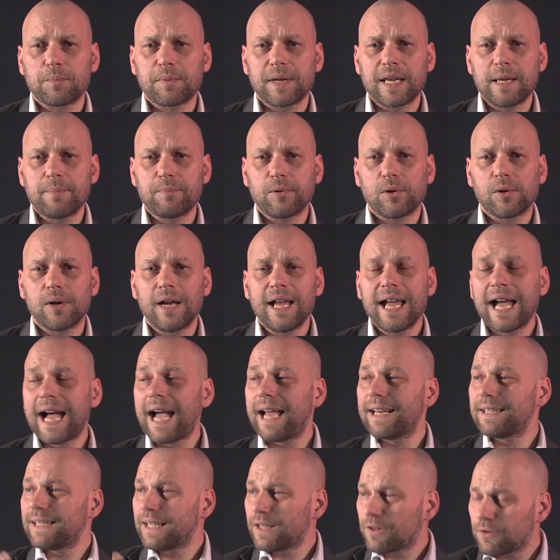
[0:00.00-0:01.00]
people
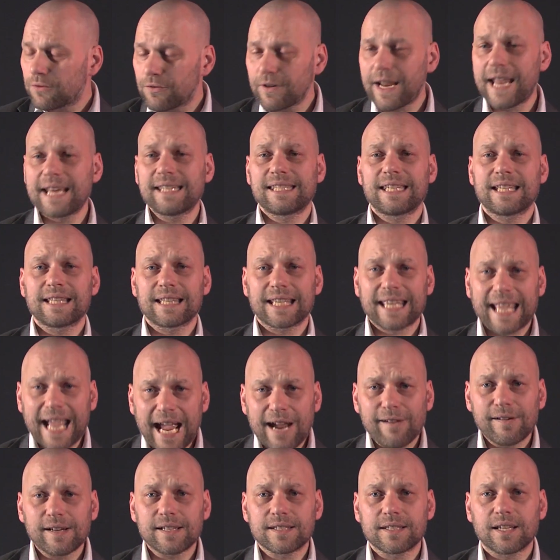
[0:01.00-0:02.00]
and in creating the
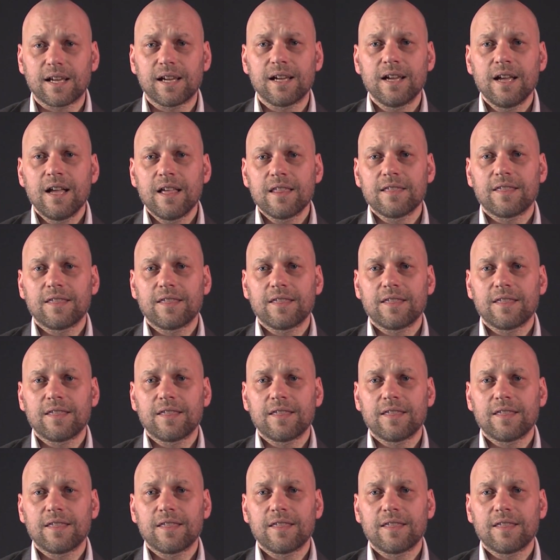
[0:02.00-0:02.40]
character